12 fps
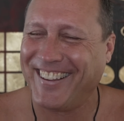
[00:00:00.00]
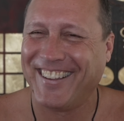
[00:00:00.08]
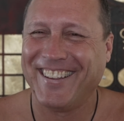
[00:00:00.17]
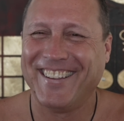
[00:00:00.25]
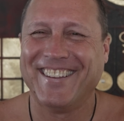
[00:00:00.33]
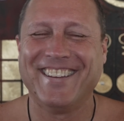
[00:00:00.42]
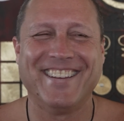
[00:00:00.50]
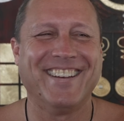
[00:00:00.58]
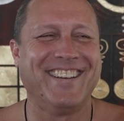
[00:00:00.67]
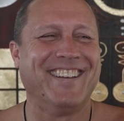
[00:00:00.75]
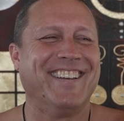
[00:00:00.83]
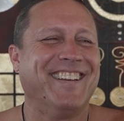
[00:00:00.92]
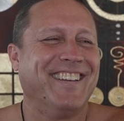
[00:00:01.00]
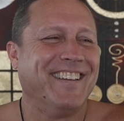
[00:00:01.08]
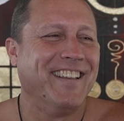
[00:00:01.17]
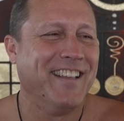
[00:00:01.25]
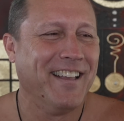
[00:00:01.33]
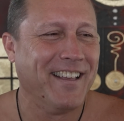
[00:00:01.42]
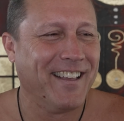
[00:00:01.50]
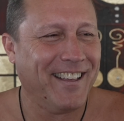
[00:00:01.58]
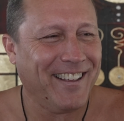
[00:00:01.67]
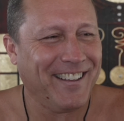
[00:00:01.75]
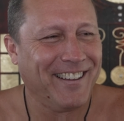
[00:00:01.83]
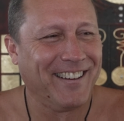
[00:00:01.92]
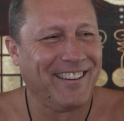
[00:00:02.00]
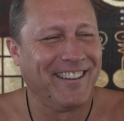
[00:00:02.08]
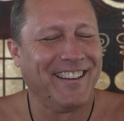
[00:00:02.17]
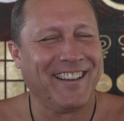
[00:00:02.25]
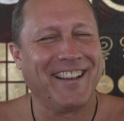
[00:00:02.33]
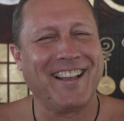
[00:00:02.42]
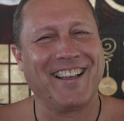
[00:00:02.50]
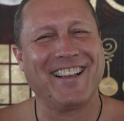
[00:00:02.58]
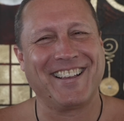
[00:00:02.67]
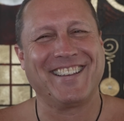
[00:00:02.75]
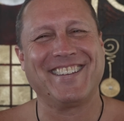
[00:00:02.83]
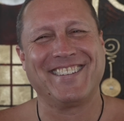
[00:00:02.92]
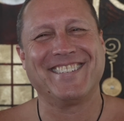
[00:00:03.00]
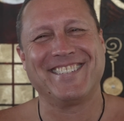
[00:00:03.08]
No words are spoken by the person on screen.